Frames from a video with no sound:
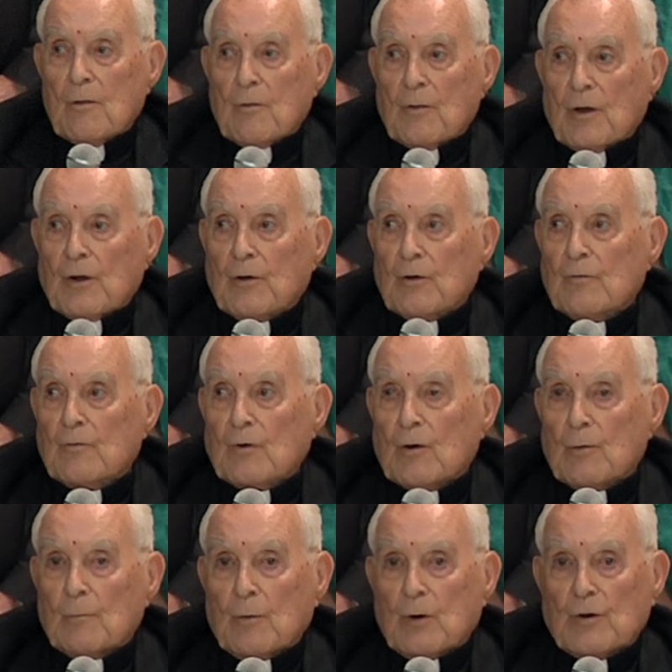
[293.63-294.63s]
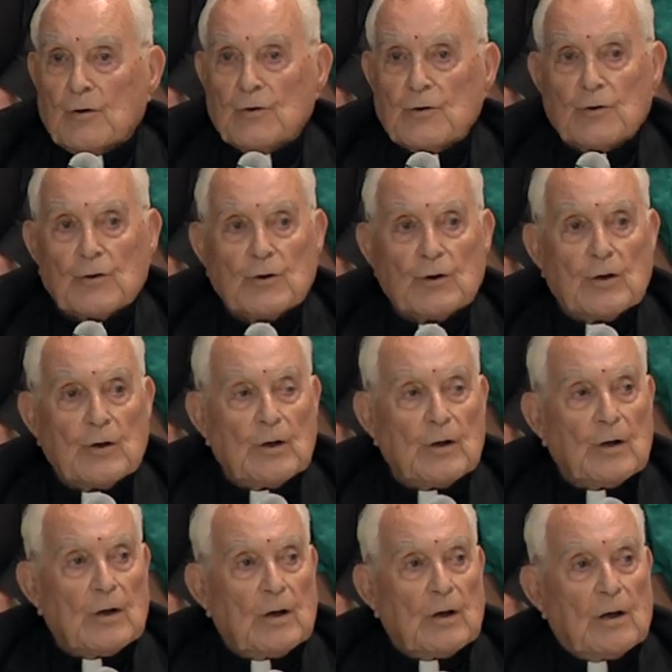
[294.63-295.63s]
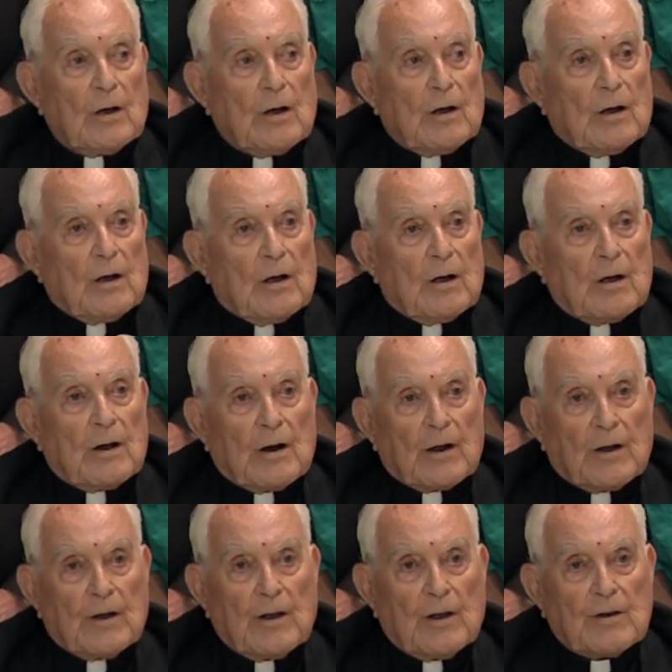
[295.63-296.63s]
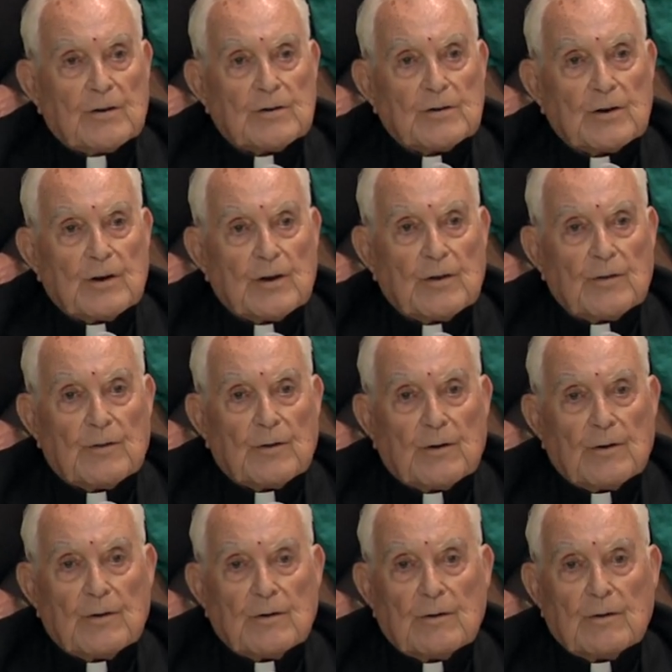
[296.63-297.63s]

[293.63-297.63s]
Thank you very much. And I can't say that